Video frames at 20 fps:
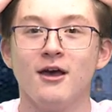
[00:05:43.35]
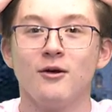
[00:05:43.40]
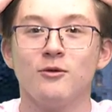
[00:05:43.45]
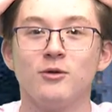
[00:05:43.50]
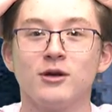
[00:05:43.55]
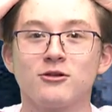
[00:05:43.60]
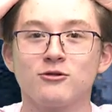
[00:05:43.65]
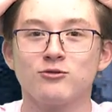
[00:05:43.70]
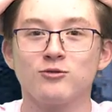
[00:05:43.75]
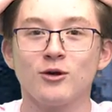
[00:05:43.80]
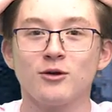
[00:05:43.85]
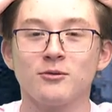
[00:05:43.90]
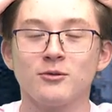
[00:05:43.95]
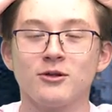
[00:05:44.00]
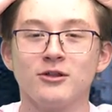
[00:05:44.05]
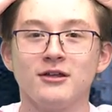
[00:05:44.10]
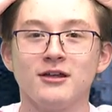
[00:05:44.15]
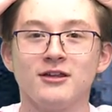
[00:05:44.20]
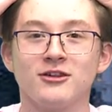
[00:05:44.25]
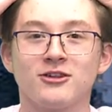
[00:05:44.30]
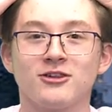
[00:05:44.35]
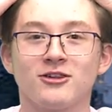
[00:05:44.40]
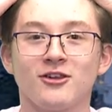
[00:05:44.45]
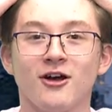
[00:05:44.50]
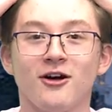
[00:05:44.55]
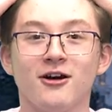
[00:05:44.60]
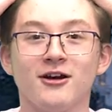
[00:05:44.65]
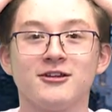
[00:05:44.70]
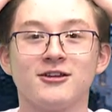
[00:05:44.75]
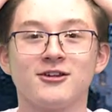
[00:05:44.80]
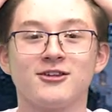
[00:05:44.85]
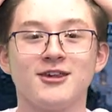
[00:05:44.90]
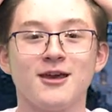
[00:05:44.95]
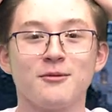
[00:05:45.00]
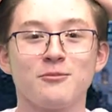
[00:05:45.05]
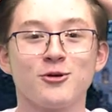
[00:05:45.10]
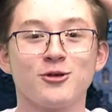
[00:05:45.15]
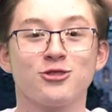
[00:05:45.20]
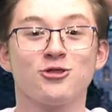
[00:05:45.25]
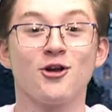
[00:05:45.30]
which will release on
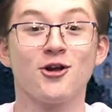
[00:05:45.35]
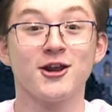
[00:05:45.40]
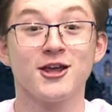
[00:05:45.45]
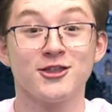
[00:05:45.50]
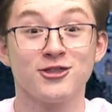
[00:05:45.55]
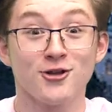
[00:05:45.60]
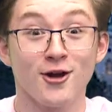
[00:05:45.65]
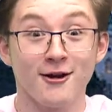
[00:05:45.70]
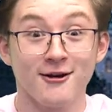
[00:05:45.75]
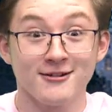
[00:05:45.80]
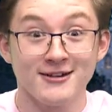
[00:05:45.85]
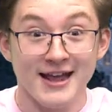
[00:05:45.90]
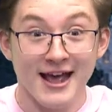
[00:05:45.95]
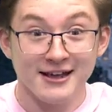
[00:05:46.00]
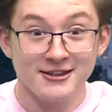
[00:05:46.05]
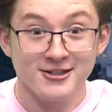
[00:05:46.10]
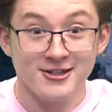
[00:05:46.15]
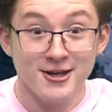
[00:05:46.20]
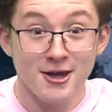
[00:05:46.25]
December 33rd next